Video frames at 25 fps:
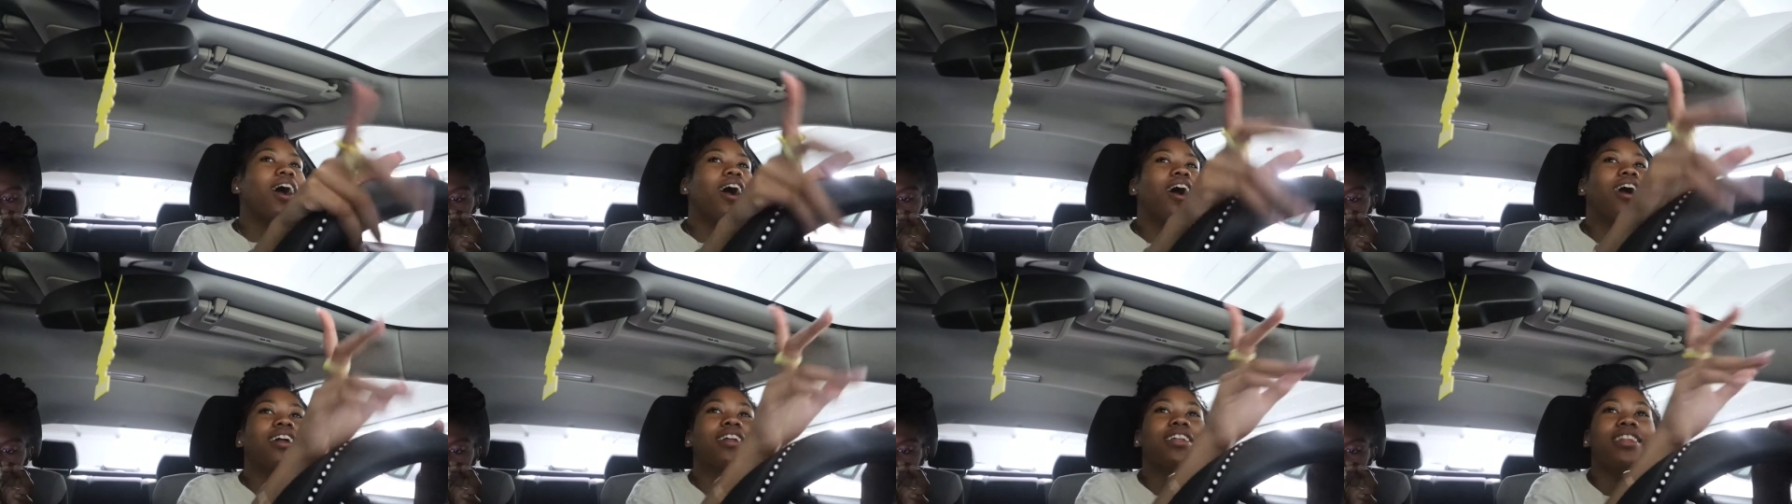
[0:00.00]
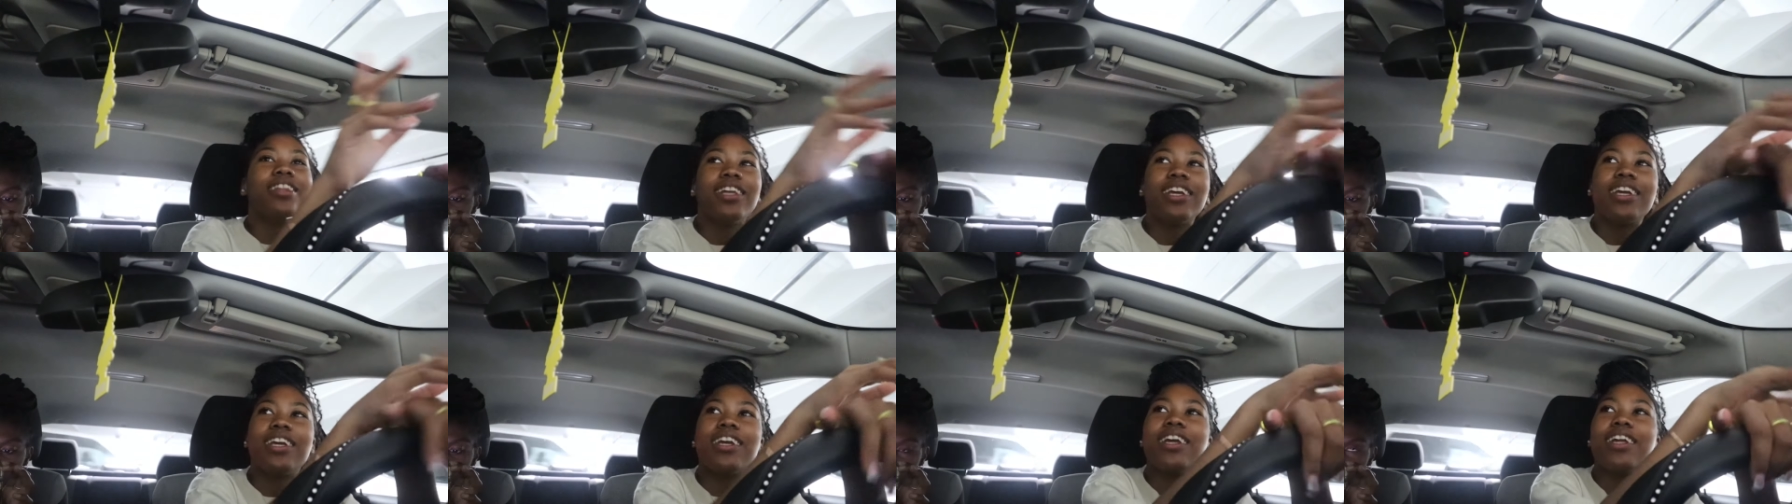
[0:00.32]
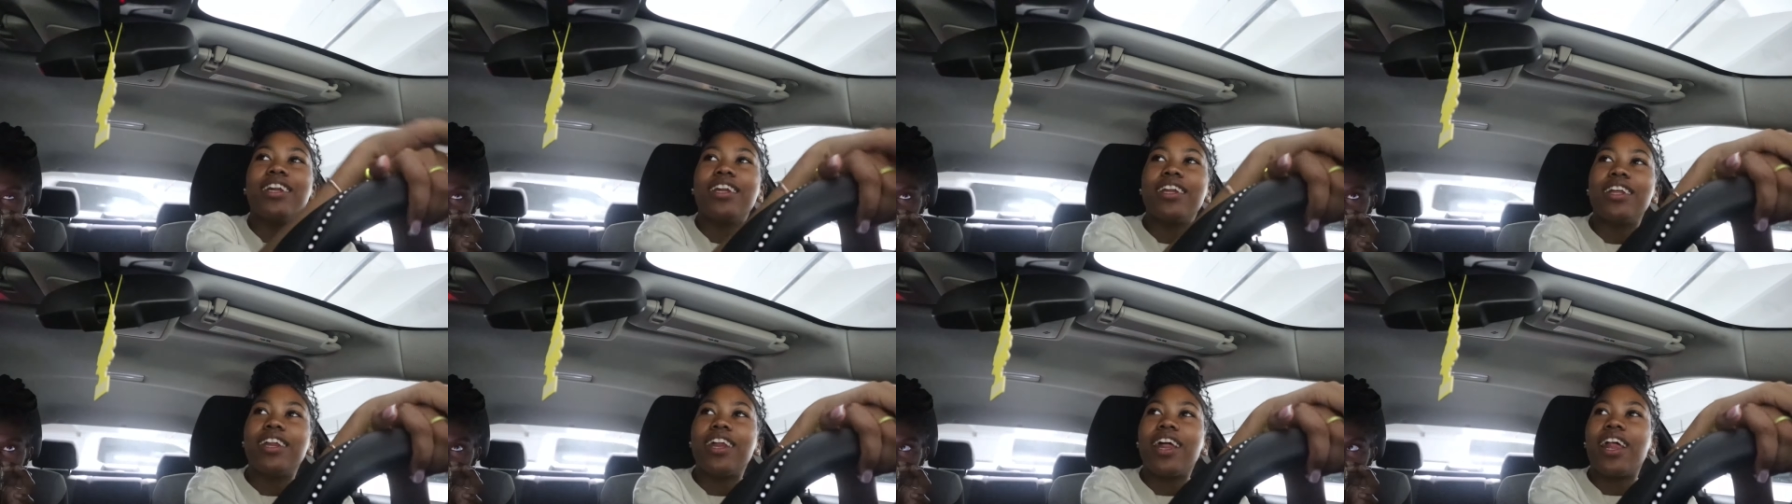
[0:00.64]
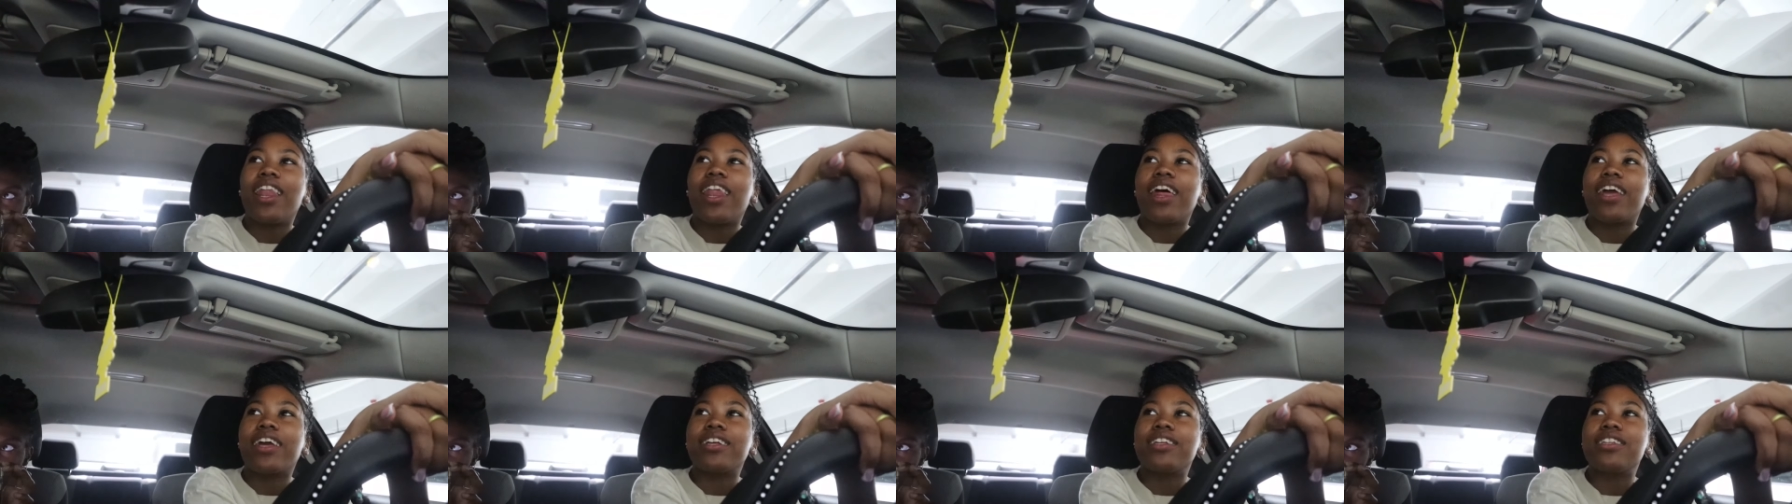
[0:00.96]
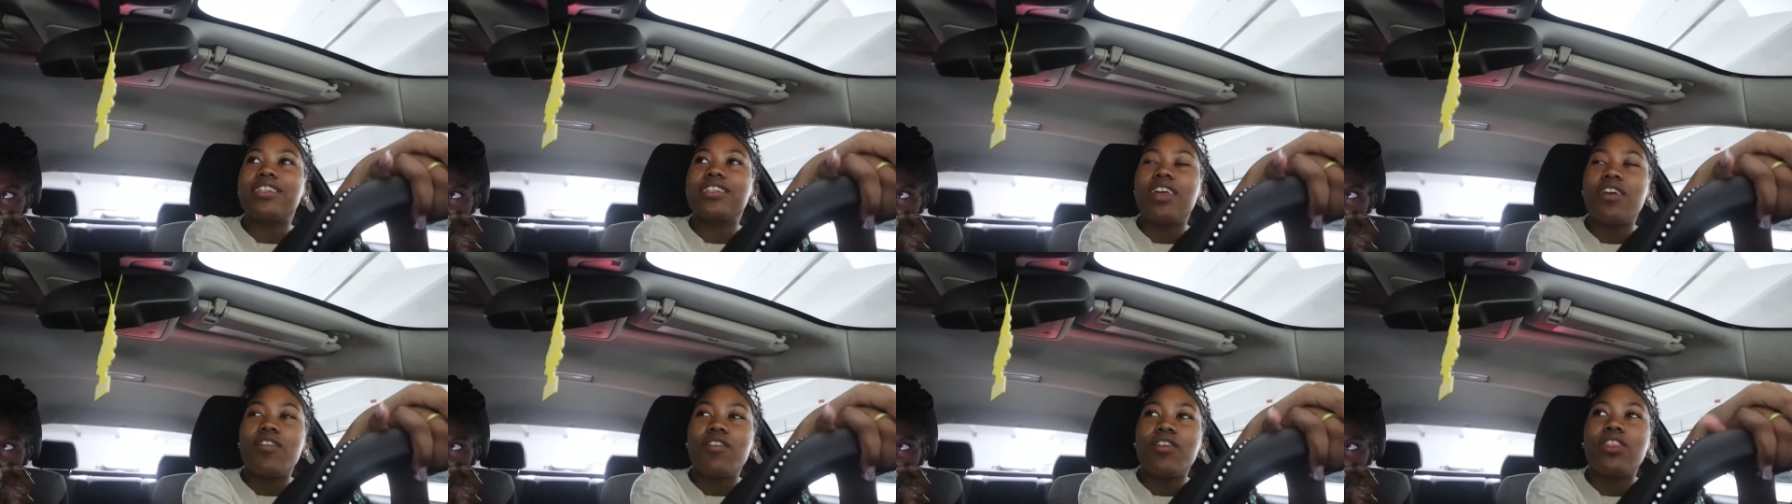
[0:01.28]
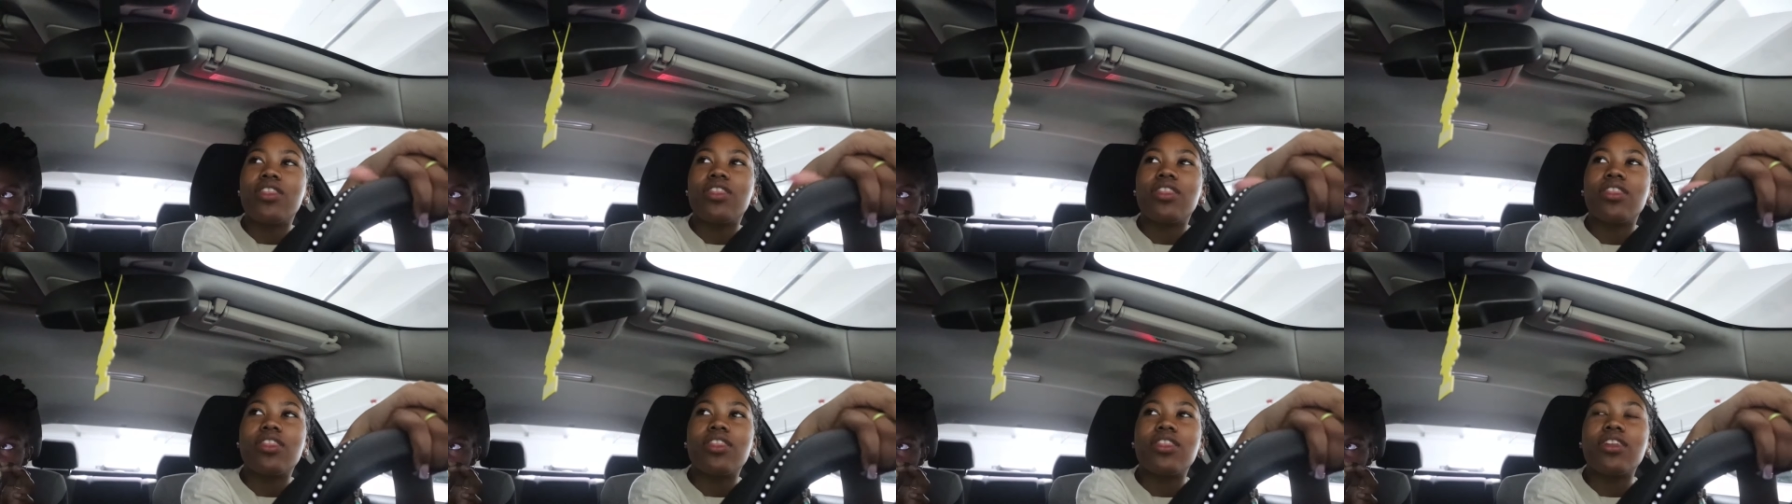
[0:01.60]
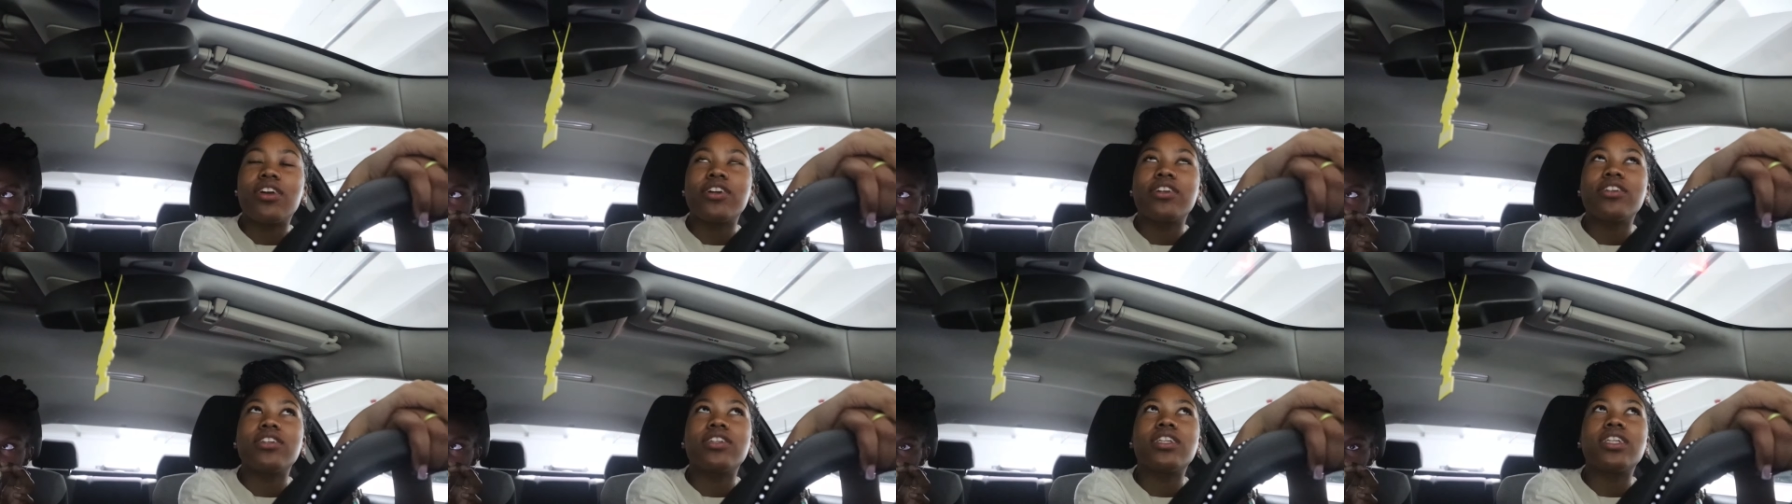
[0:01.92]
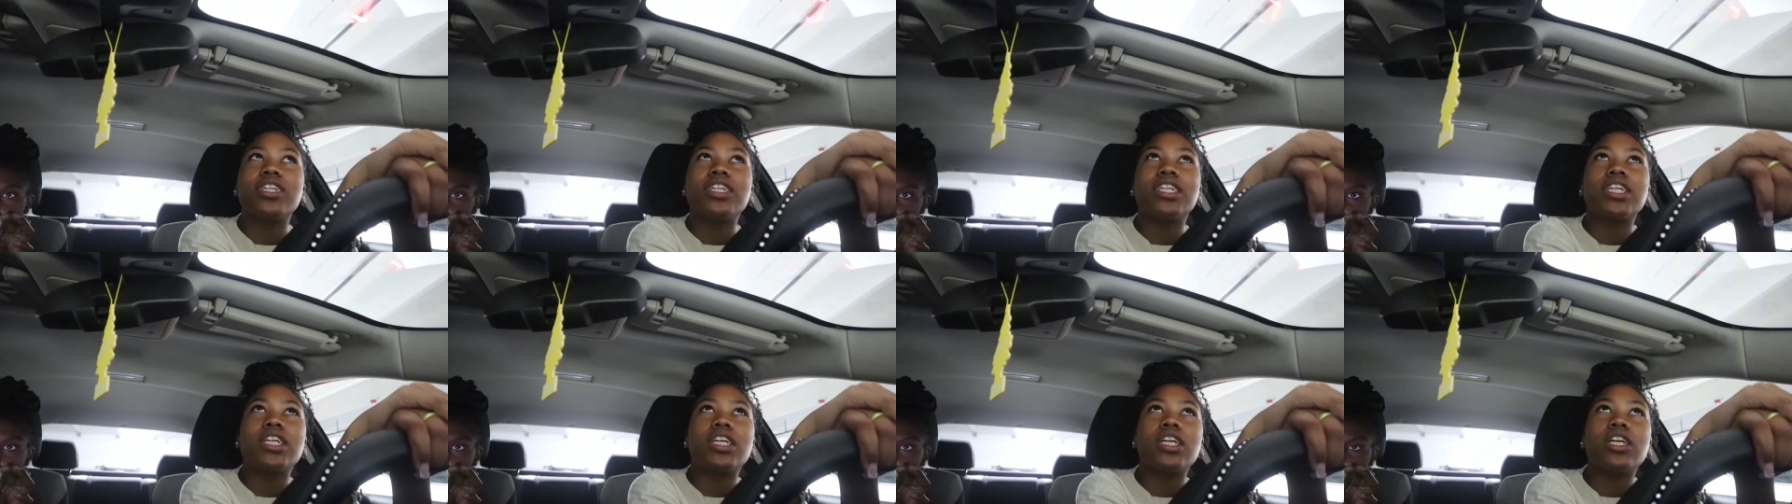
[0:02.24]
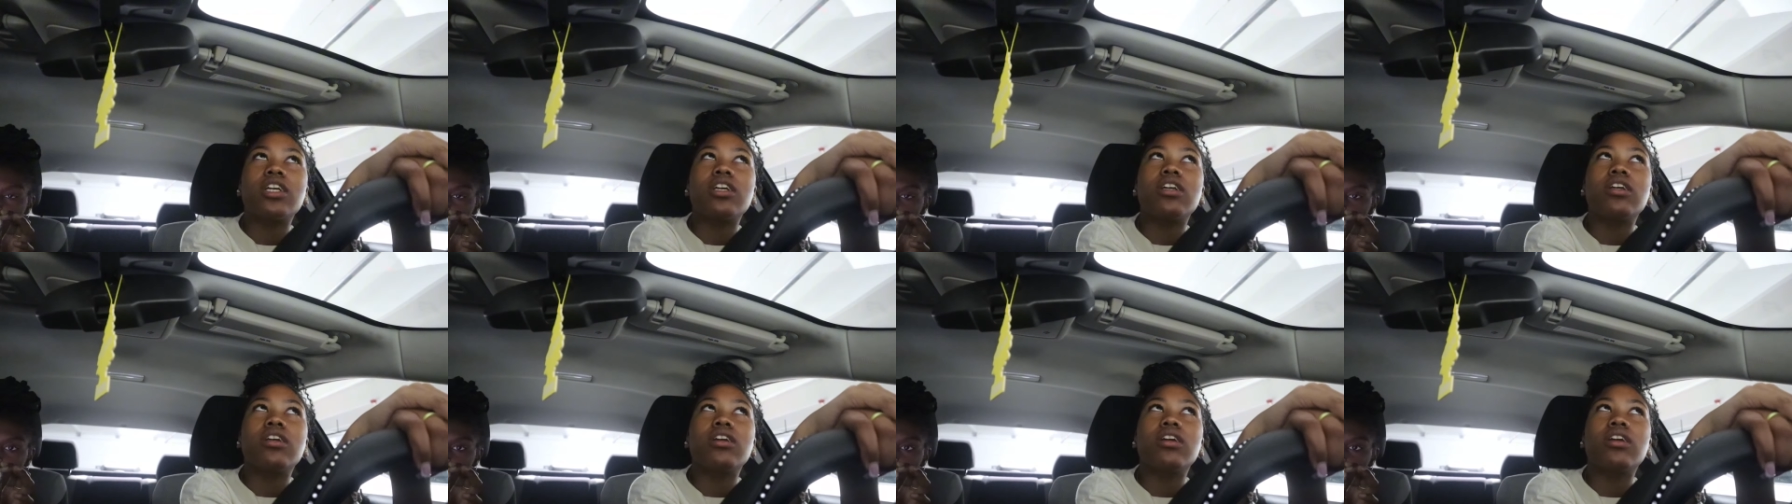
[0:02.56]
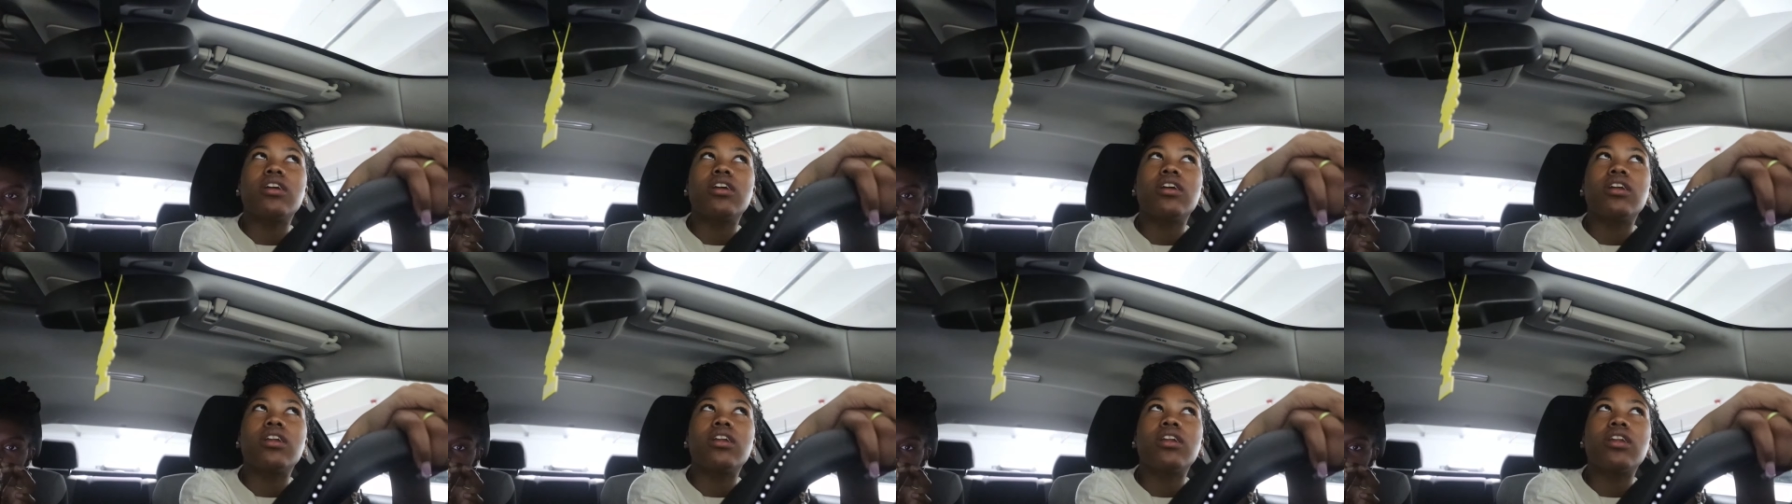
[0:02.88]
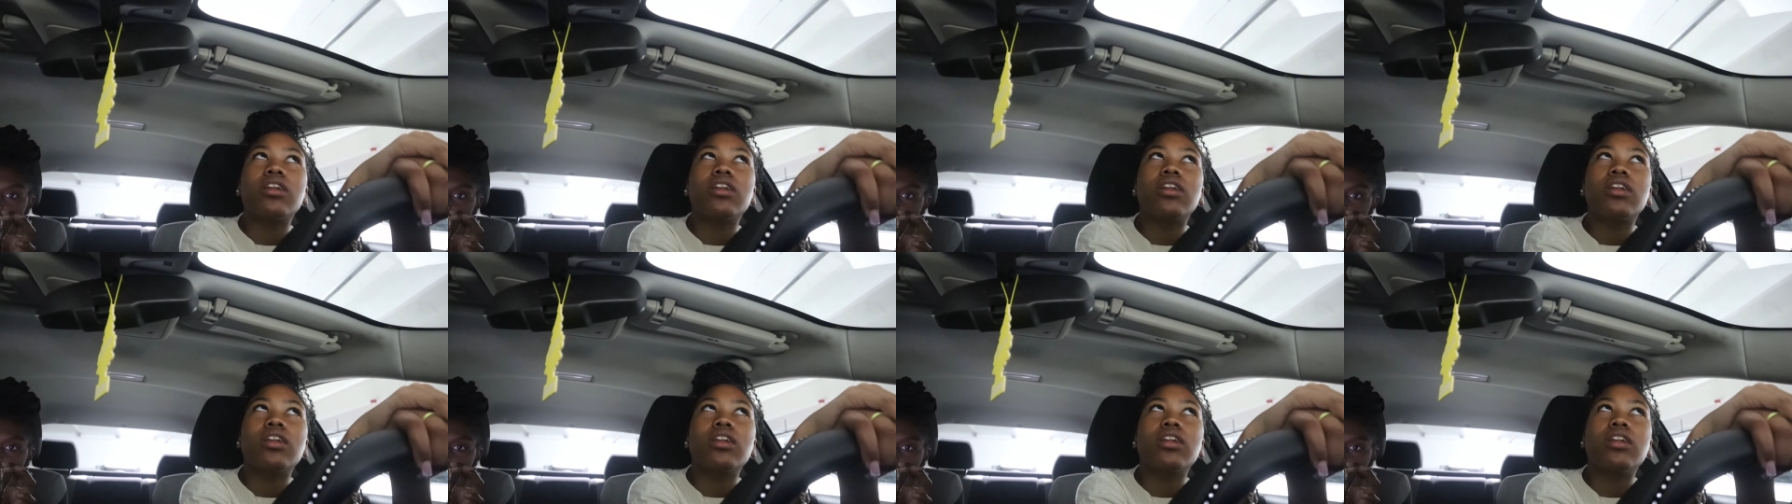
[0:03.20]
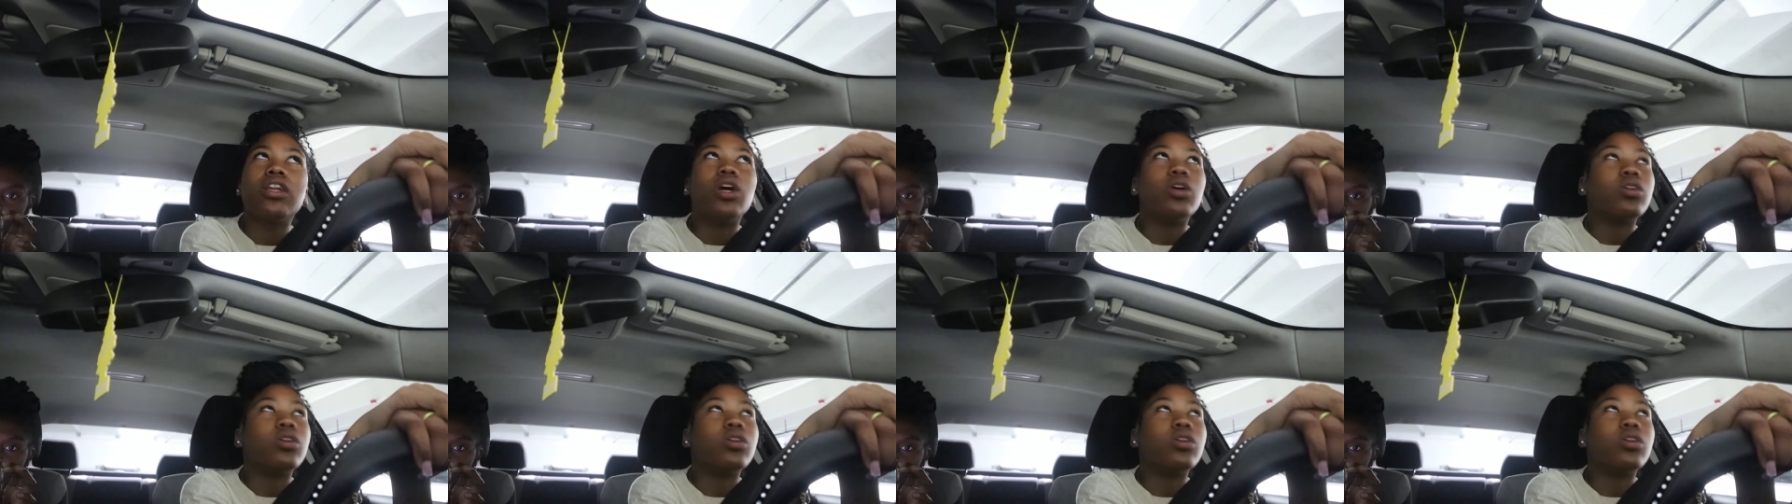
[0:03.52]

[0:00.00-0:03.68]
Our thing ended at like 7.13.